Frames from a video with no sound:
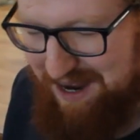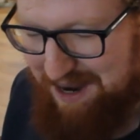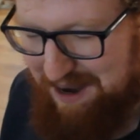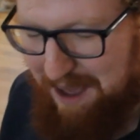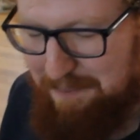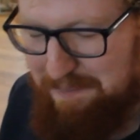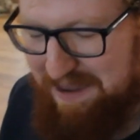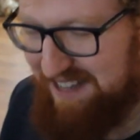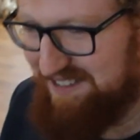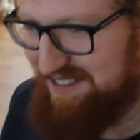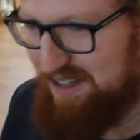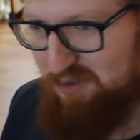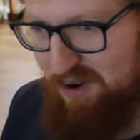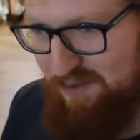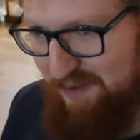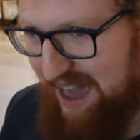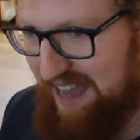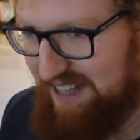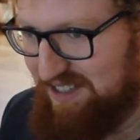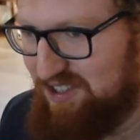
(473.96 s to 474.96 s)
way, amazing
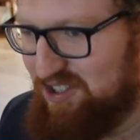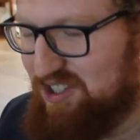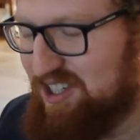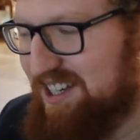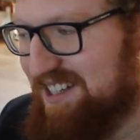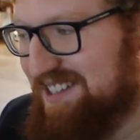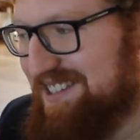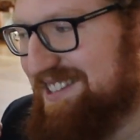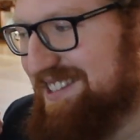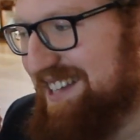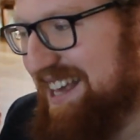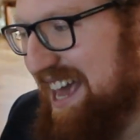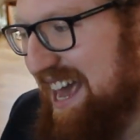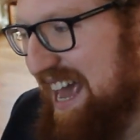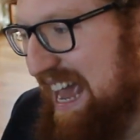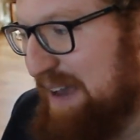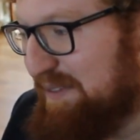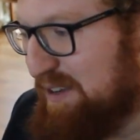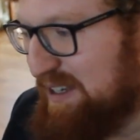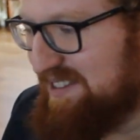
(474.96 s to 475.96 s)
revenge, because
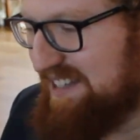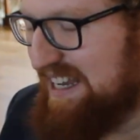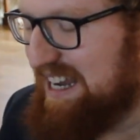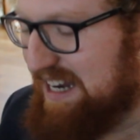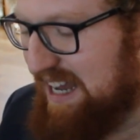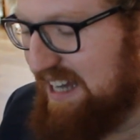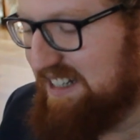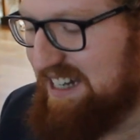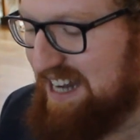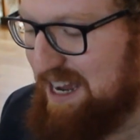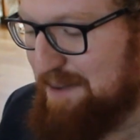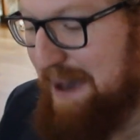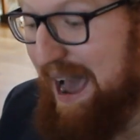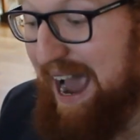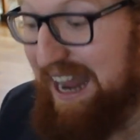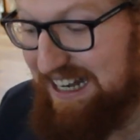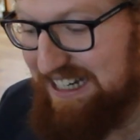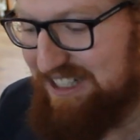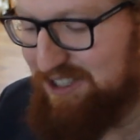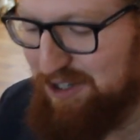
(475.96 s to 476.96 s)
if you see an idea
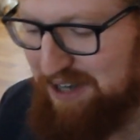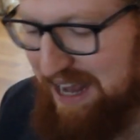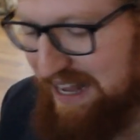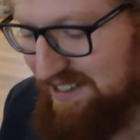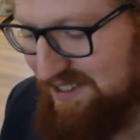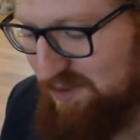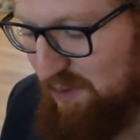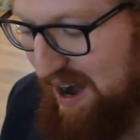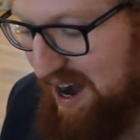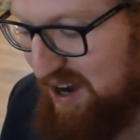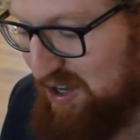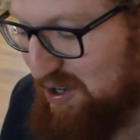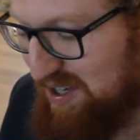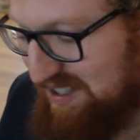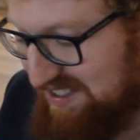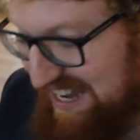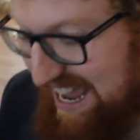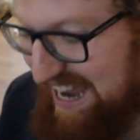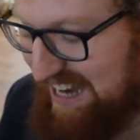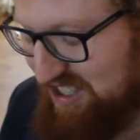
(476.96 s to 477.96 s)
badly done elsewhere, you
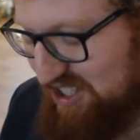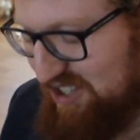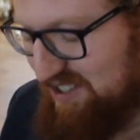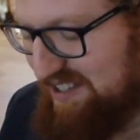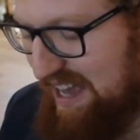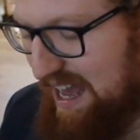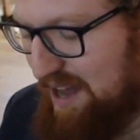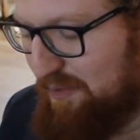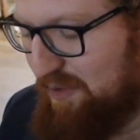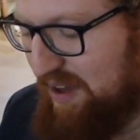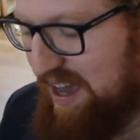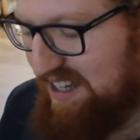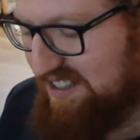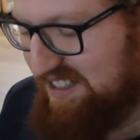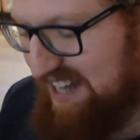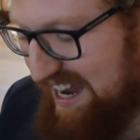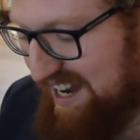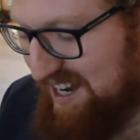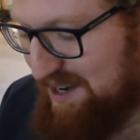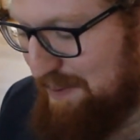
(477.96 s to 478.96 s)
can take it yourself,
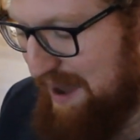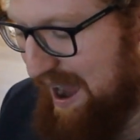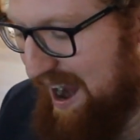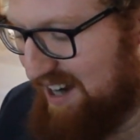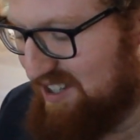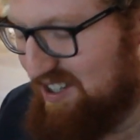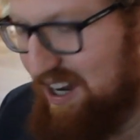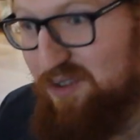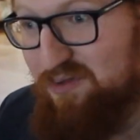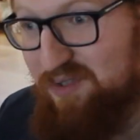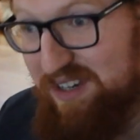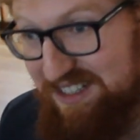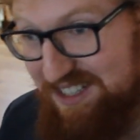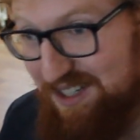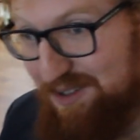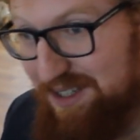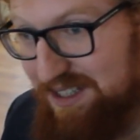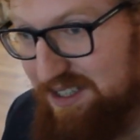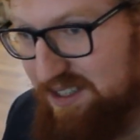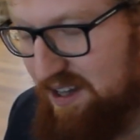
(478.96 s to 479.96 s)
take it apart, and
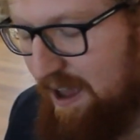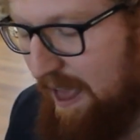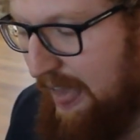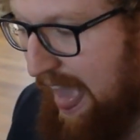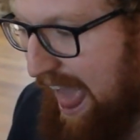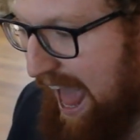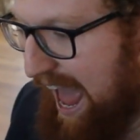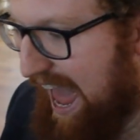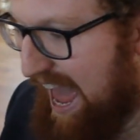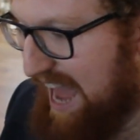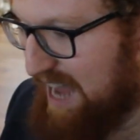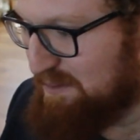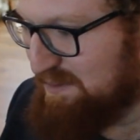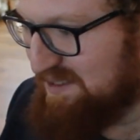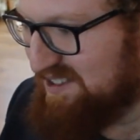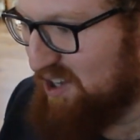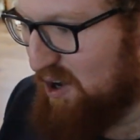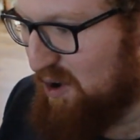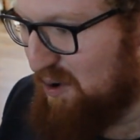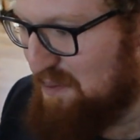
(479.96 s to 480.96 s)
redo it.
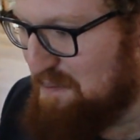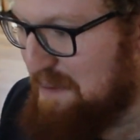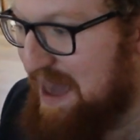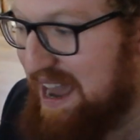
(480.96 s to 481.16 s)
So